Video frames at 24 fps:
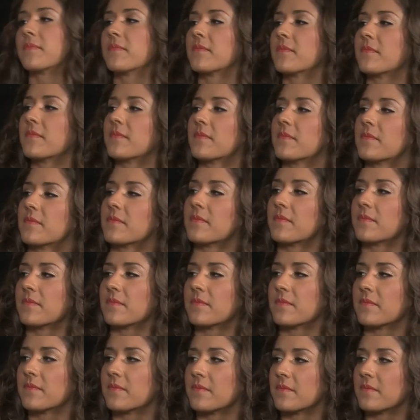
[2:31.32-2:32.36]

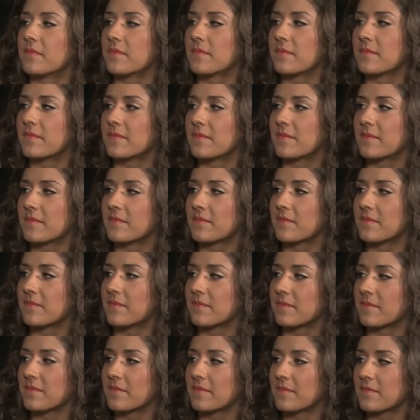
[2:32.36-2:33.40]

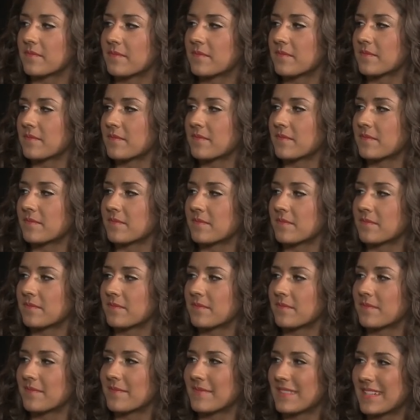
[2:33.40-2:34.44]

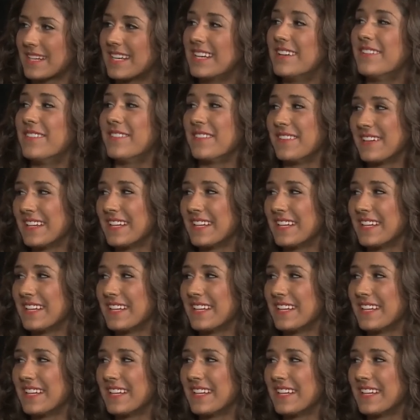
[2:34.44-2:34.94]
The person shown says nothing.